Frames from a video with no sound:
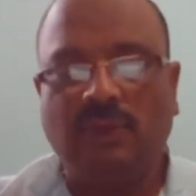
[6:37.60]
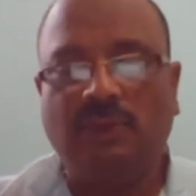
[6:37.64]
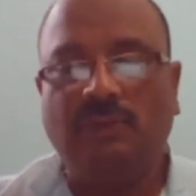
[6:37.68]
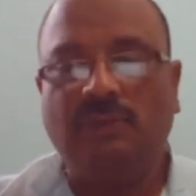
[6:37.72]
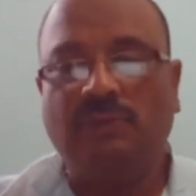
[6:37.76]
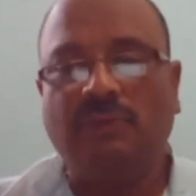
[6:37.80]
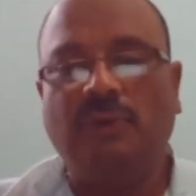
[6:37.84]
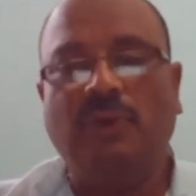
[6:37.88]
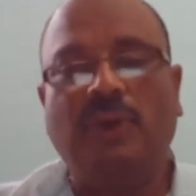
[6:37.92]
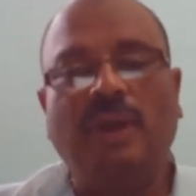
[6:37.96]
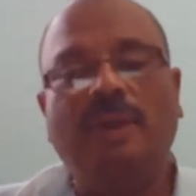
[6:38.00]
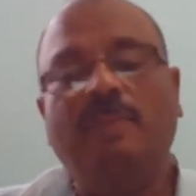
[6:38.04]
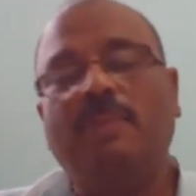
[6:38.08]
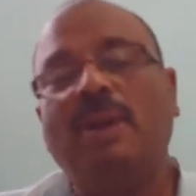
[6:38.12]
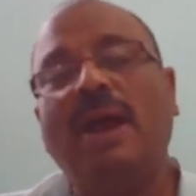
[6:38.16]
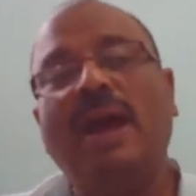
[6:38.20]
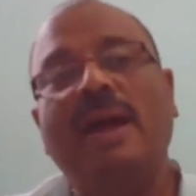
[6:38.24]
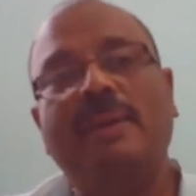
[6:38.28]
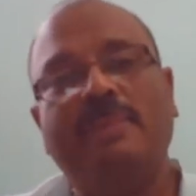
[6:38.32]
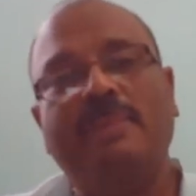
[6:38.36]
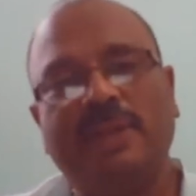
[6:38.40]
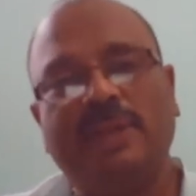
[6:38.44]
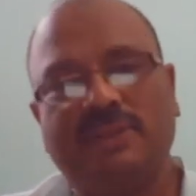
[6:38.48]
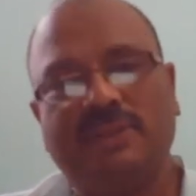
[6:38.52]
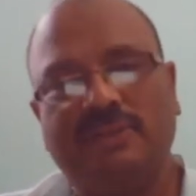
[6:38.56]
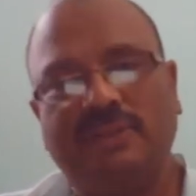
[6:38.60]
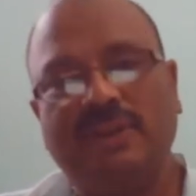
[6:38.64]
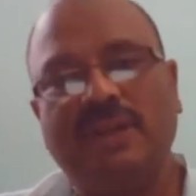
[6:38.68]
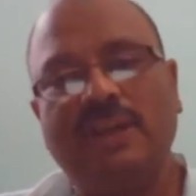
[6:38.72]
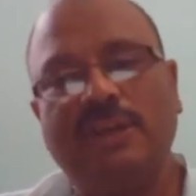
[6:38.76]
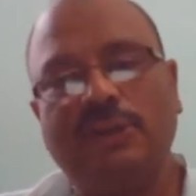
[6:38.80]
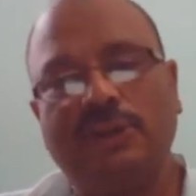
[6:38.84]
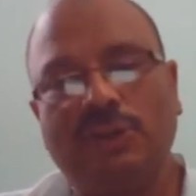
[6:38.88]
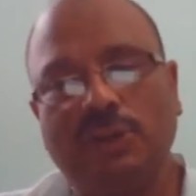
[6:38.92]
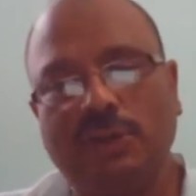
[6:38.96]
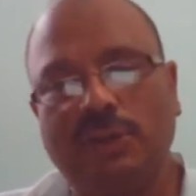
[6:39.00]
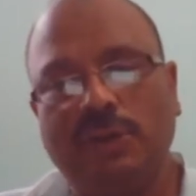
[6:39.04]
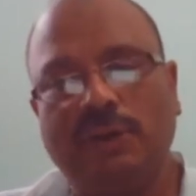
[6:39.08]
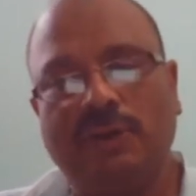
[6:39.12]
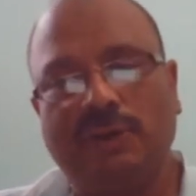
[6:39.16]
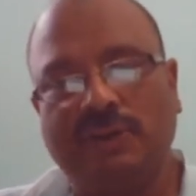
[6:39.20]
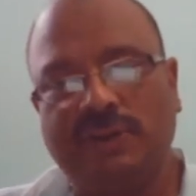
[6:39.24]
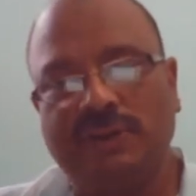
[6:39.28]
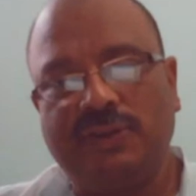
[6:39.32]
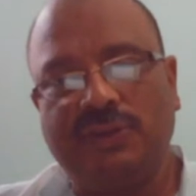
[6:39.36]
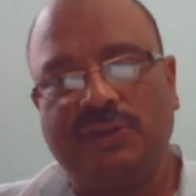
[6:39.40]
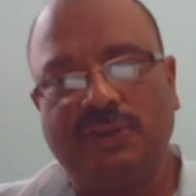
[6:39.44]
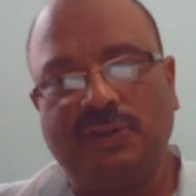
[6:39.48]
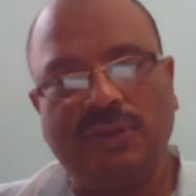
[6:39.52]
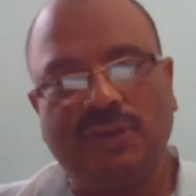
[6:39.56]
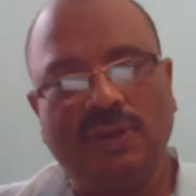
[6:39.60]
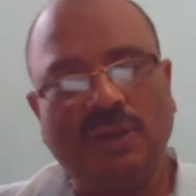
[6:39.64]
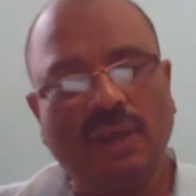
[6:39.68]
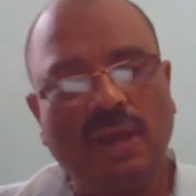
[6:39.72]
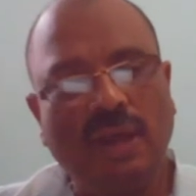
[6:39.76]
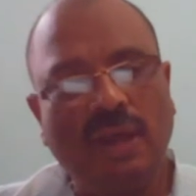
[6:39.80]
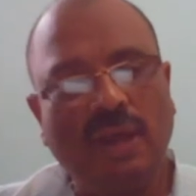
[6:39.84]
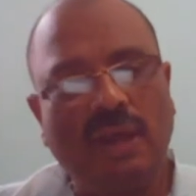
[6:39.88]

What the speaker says: For Abrahamics, read Judeo-Christian,